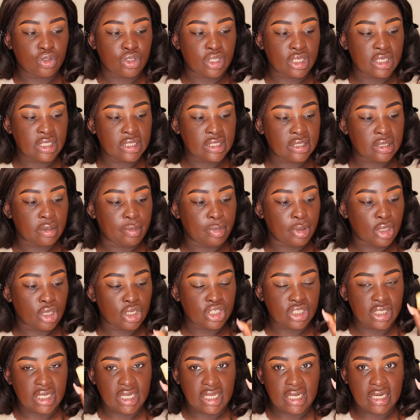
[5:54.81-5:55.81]
So this is a
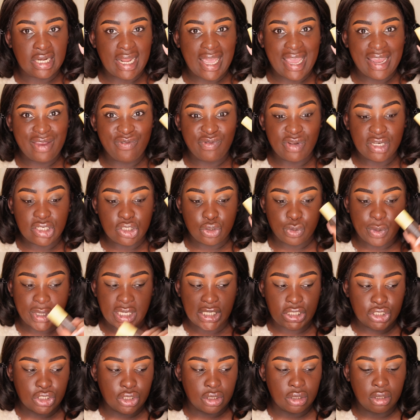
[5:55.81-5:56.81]
blush in a
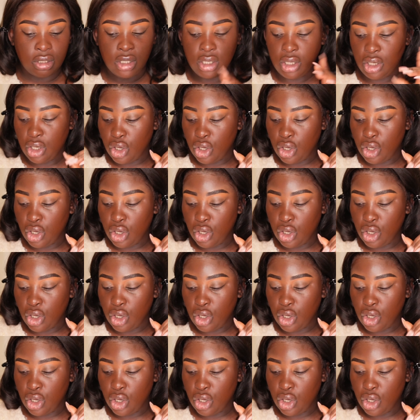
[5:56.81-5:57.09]
Richuation,